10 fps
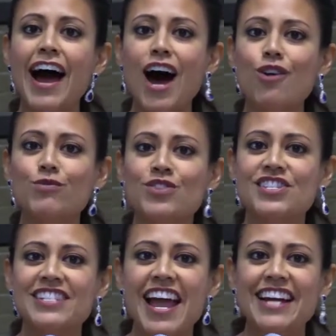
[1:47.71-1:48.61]

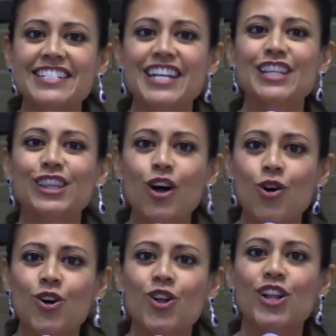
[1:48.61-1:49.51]
outstanding
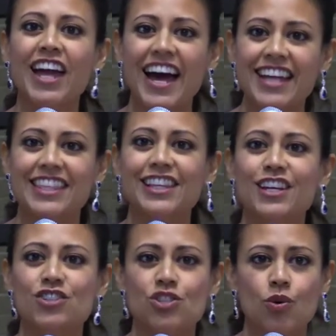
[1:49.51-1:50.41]
local
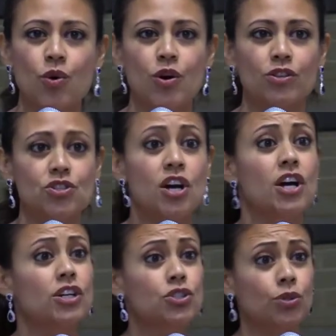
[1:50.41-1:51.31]
Catholic schools
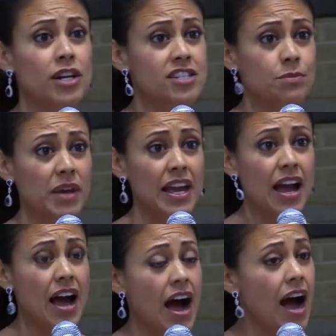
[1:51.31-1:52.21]
Trust me,